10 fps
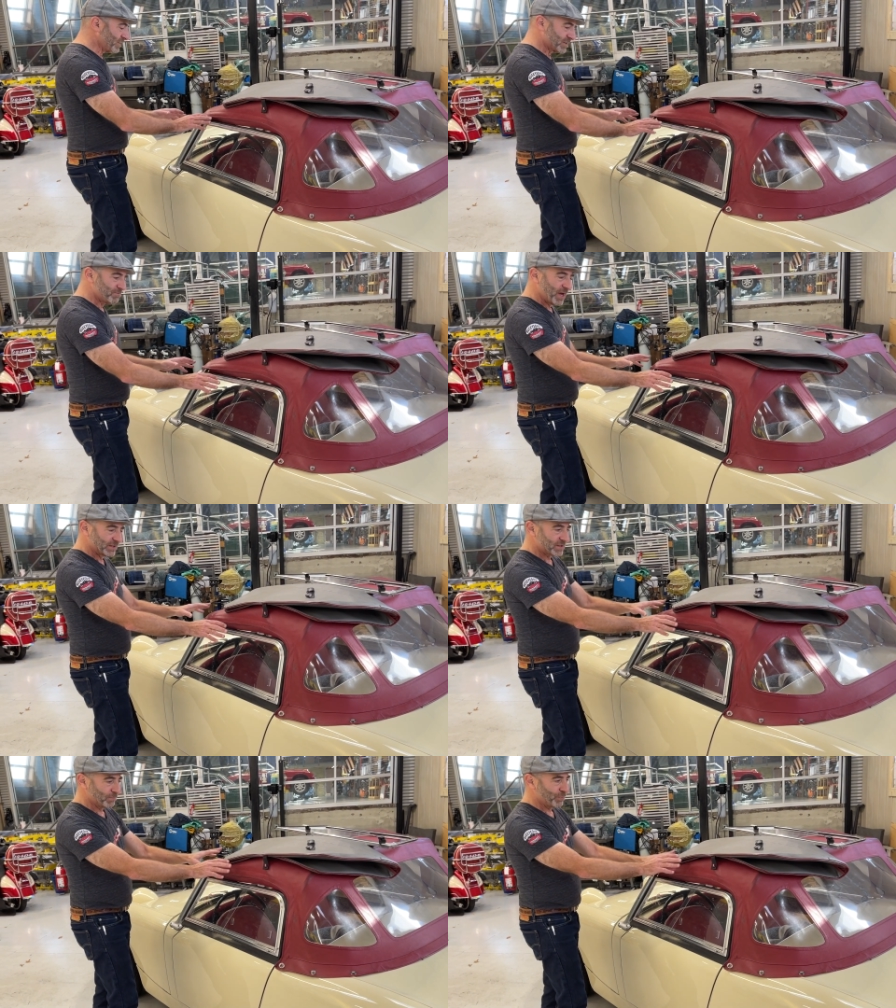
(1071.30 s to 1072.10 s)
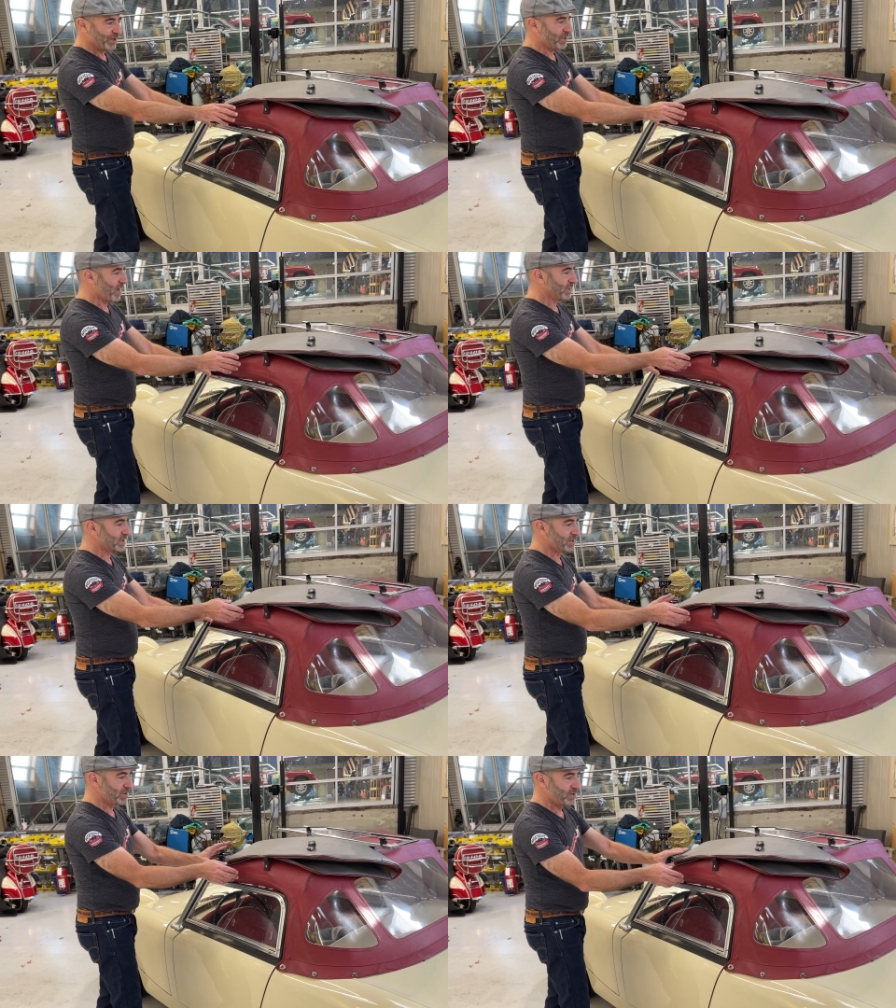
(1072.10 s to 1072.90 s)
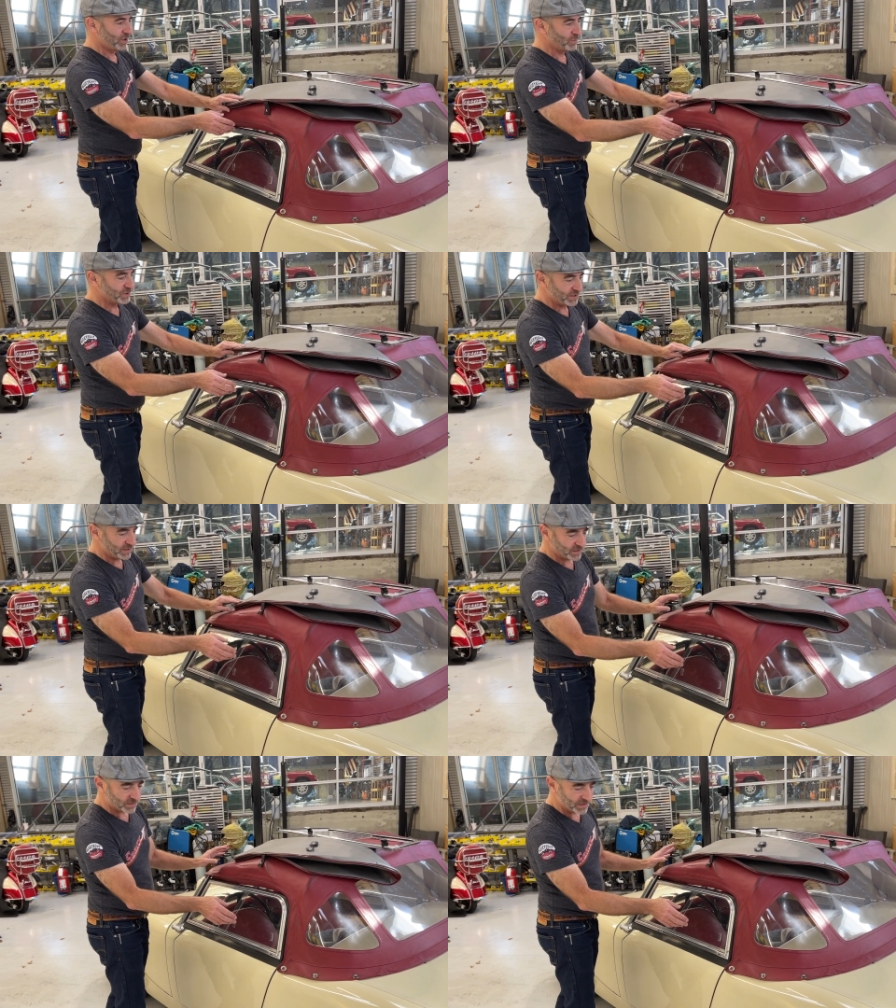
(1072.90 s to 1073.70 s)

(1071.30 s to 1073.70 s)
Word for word: this makes a pretty nice toasty little